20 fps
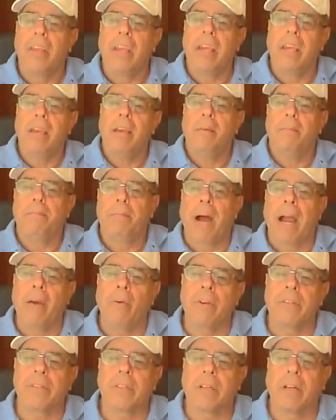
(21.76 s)
The
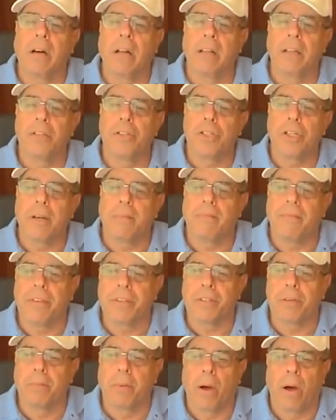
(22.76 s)
pirate skull and ship
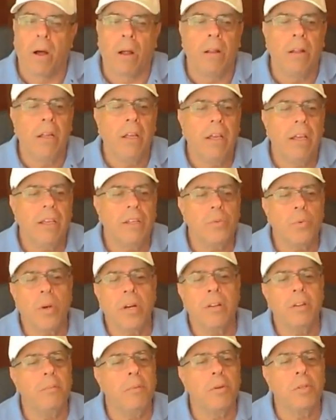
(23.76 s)
Viz-A-Ball is
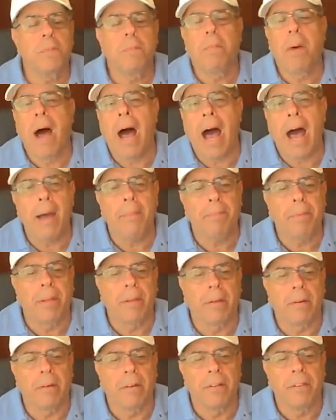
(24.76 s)
one of the most
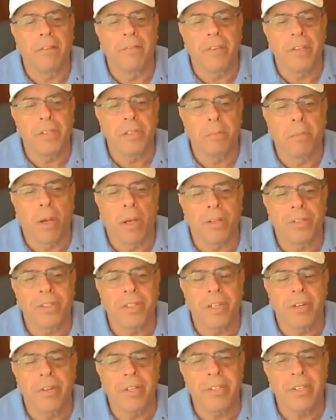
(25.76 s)
popular in the Viz-A-Ball
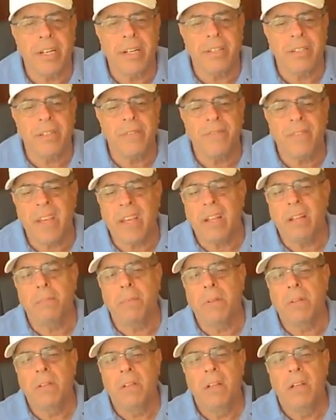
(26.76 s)
series, and it's
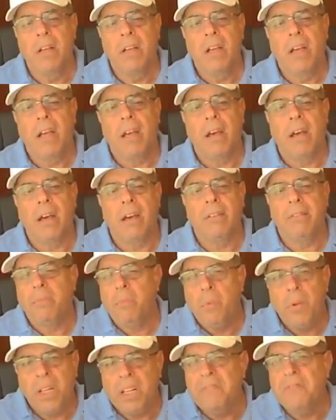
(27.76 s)
available
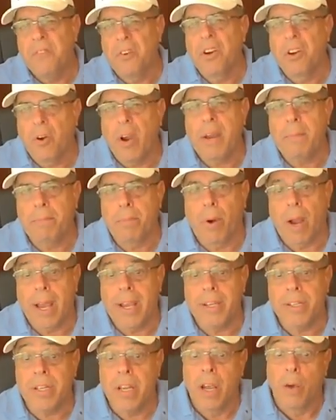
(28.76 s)
really for a great
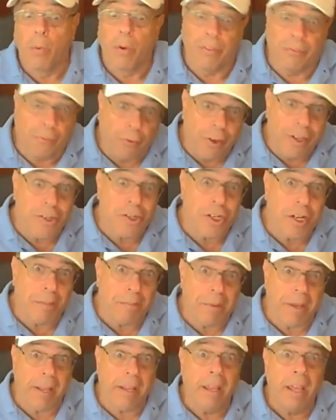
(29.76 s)
price with free
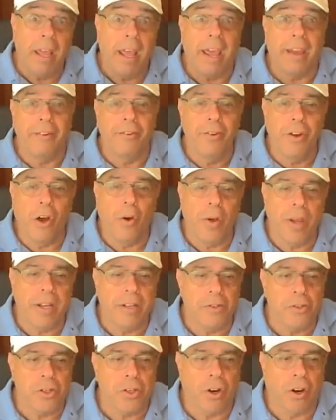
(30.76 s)
shipping and no
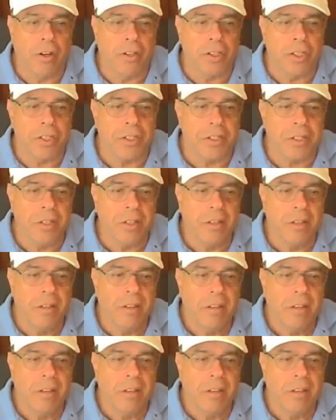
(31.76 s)
hidden charges.